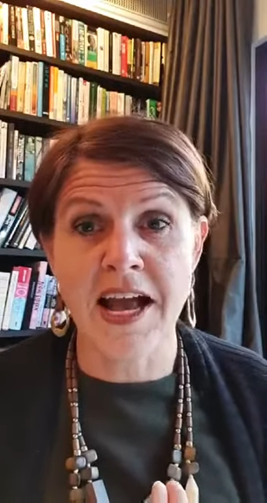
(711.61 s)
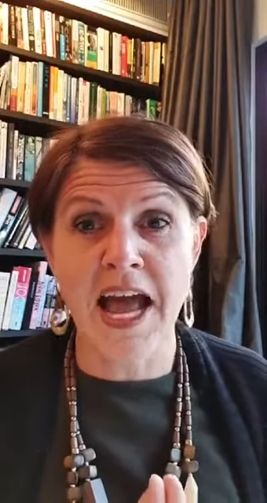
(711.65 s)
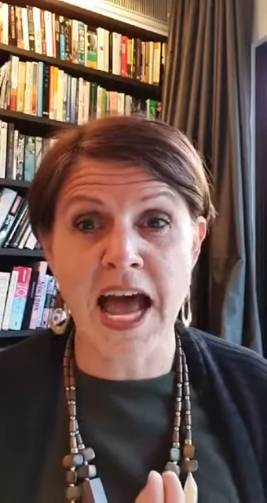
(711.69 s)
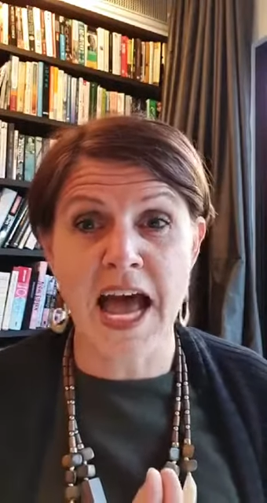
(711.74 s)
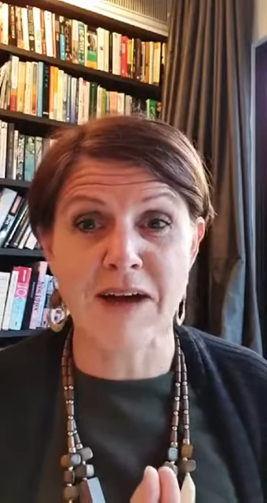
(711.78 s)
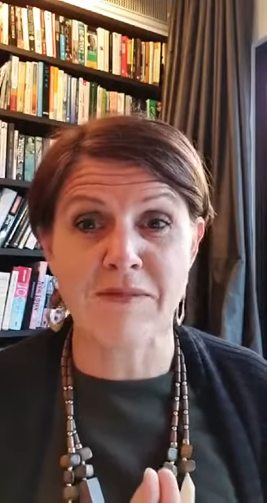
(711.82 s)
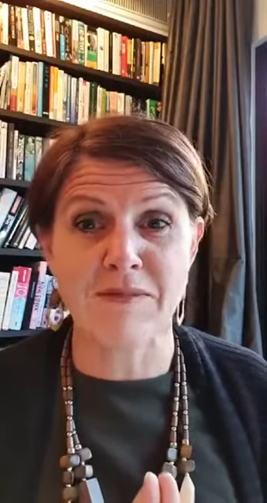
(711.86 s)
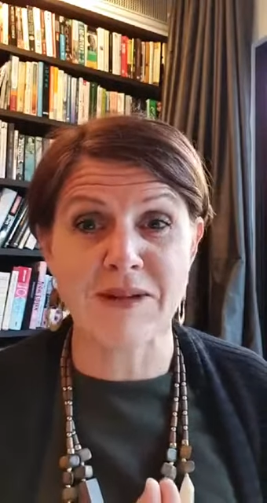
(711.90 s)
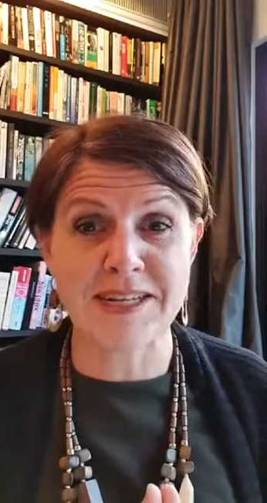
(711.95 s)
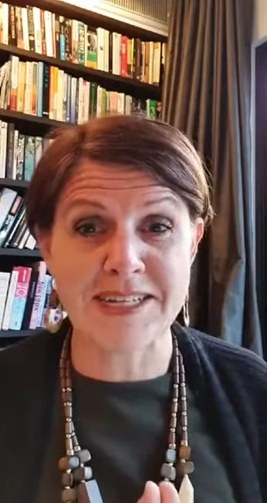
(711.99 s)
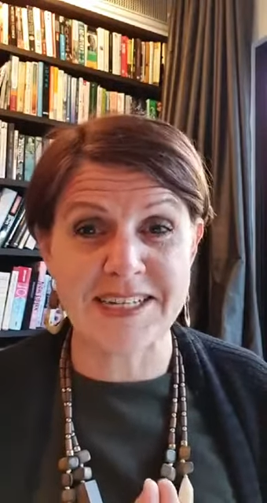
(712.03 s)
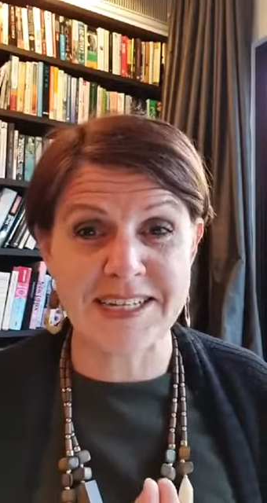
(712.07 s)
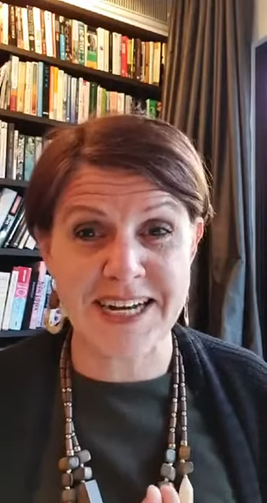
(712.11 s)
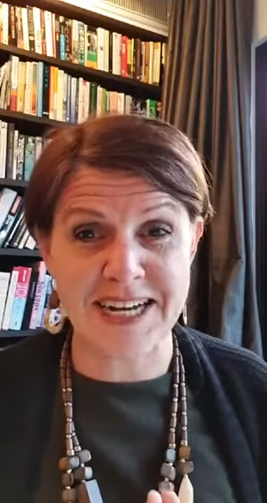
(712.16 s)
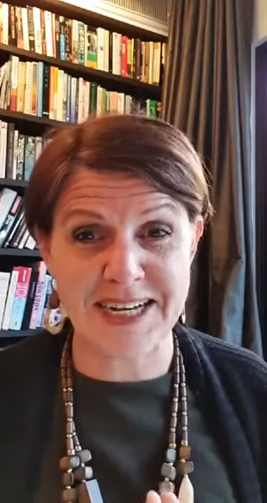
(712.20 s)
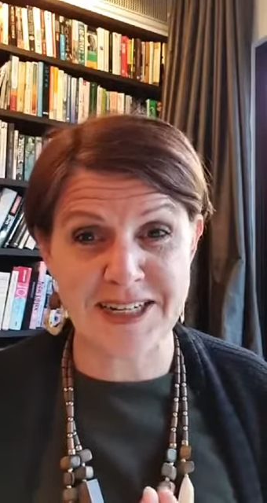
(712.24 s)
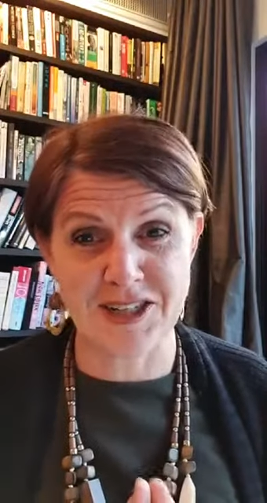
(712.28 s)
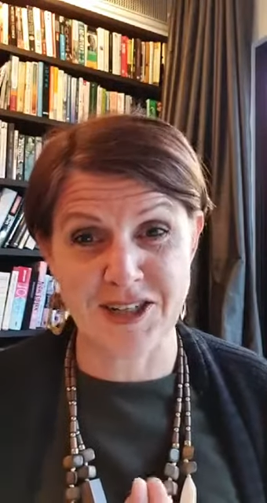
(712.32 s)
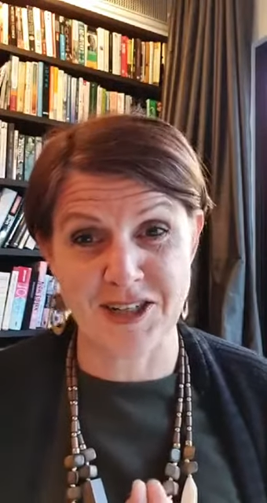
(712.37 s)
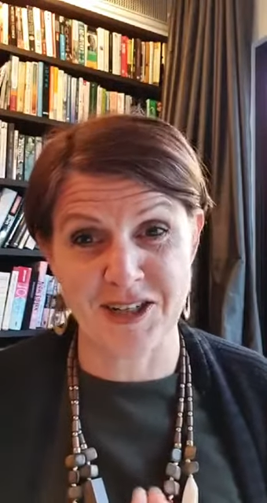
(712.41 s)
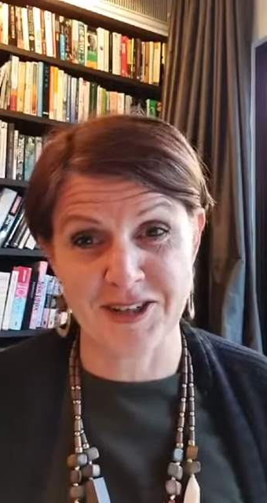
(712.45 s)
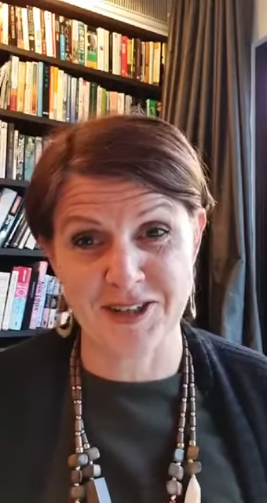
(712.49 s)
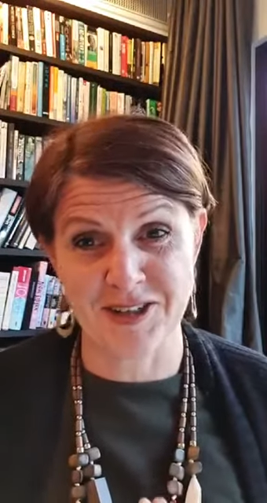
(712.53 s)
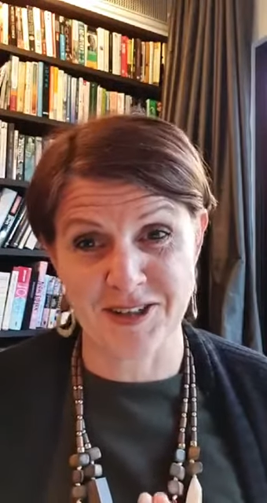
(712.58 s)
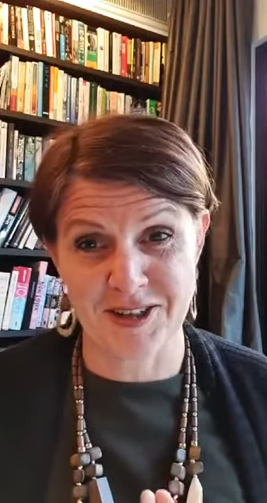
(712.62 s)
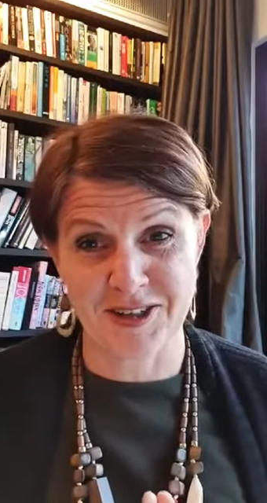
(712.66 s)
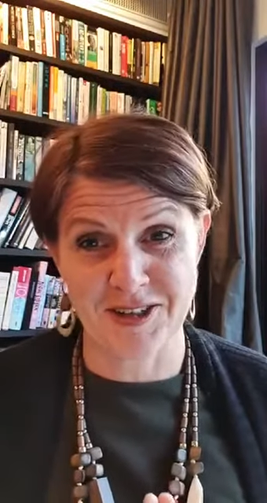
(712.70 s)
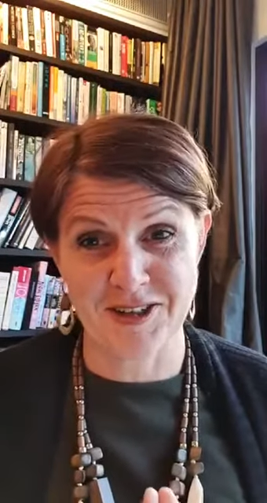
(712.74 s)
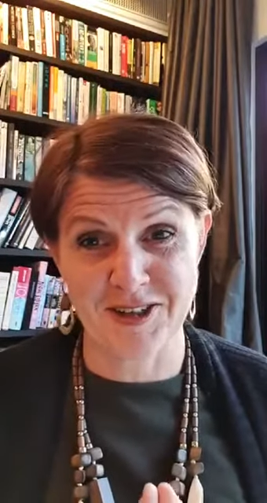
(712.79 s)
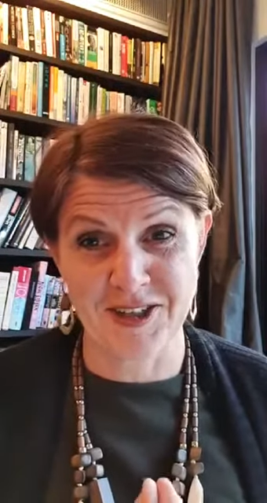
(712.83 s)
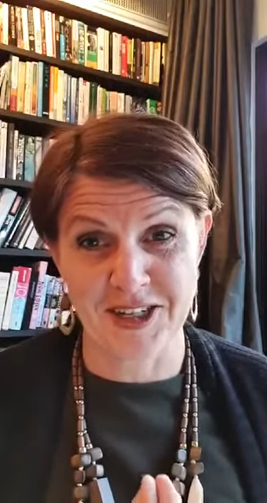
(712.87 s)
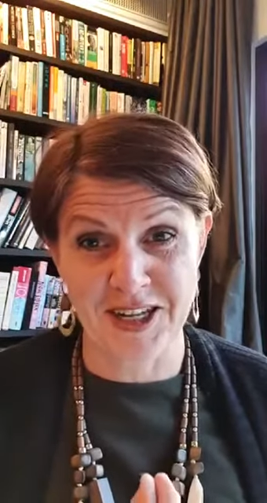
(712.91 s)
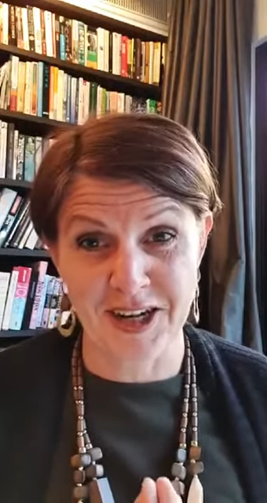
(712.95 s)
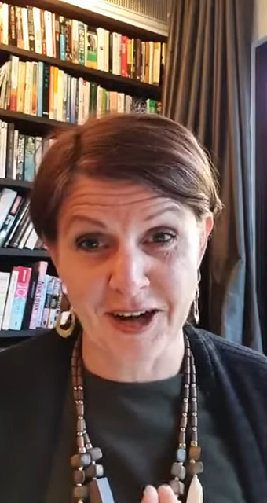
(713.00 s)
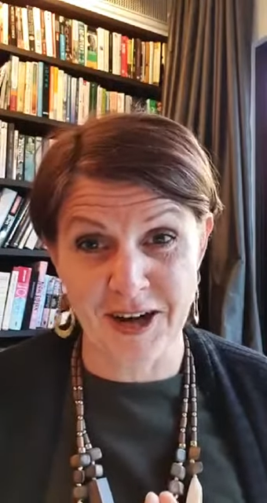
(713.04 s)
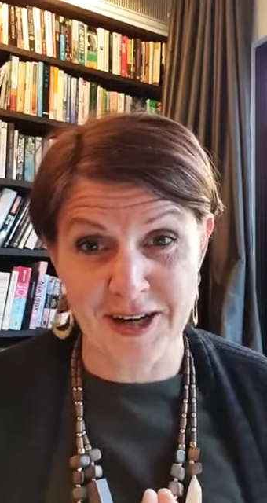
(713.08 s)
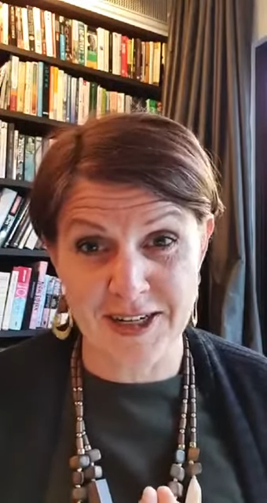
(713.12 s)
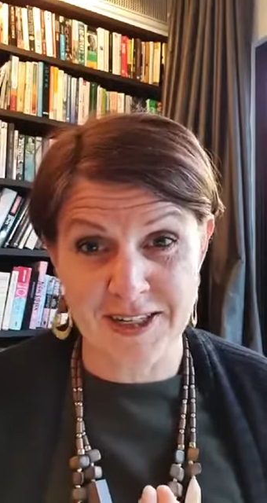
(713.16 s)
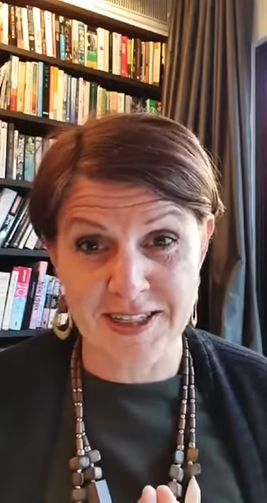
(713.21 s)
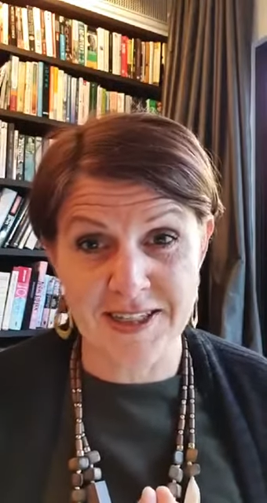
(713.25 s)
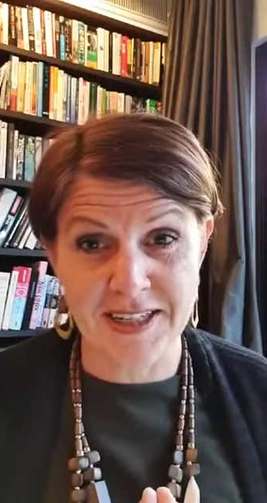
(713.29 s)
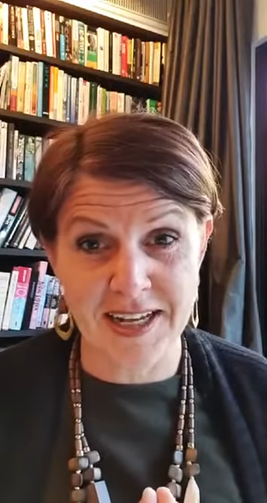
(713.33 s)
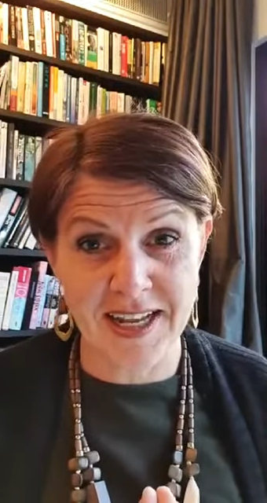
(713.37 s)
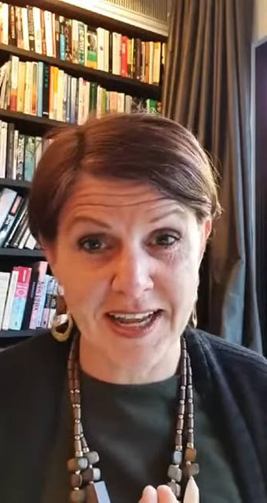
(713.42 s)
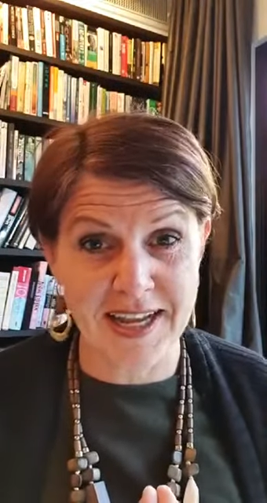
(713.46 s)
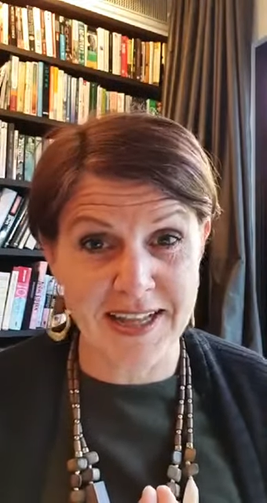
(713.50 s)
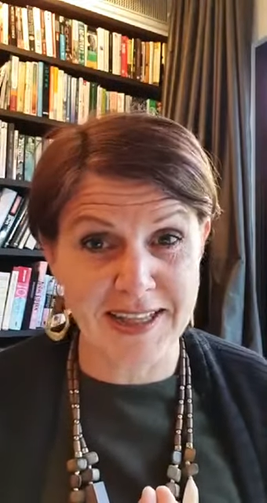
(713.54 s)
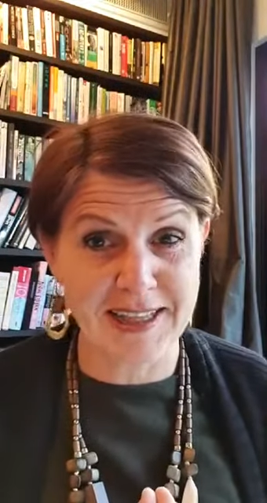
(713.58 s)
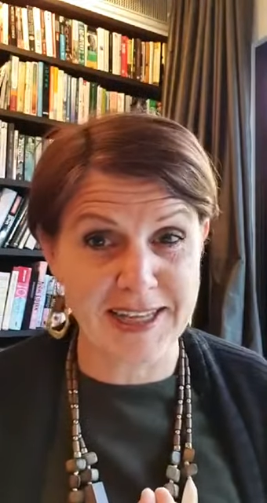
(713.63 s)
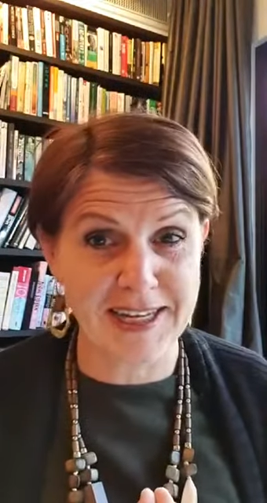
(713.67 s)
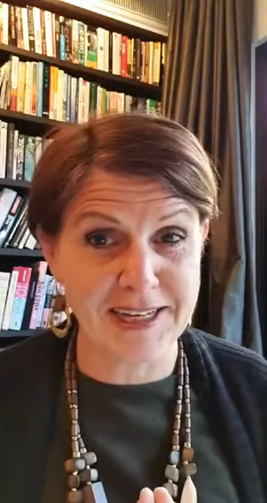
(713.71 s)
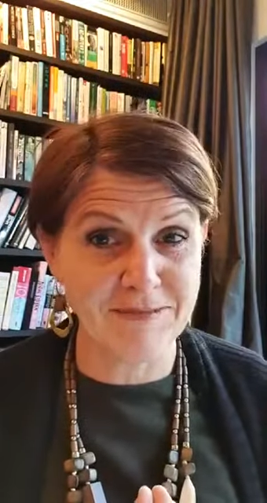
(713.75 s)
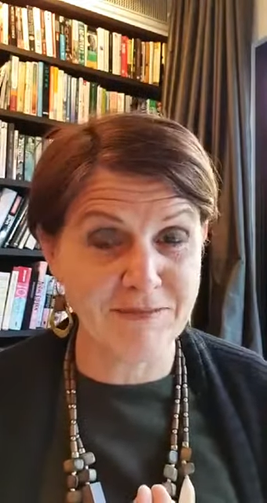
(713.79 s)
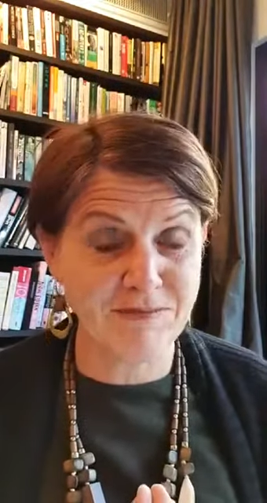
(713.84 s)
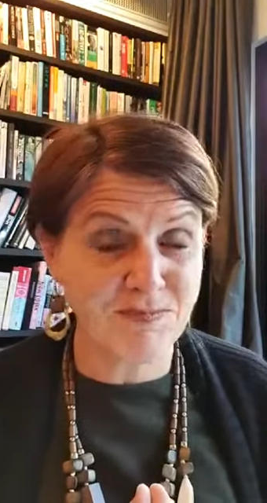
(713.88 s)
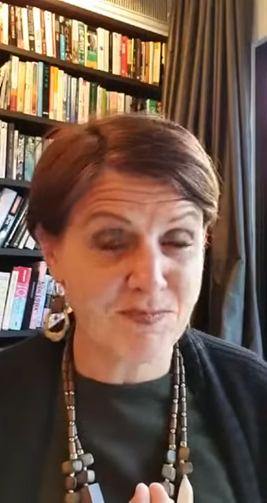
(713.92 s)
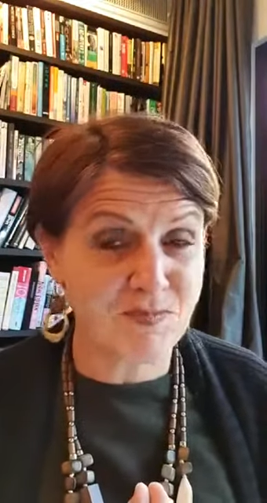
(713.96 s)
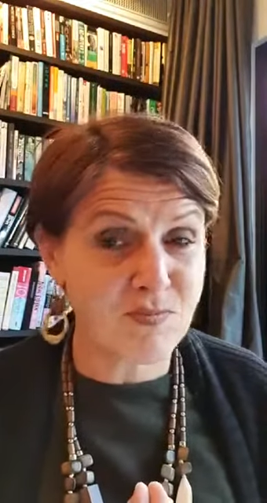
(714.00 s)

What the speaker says: and we did actually socially isolate them.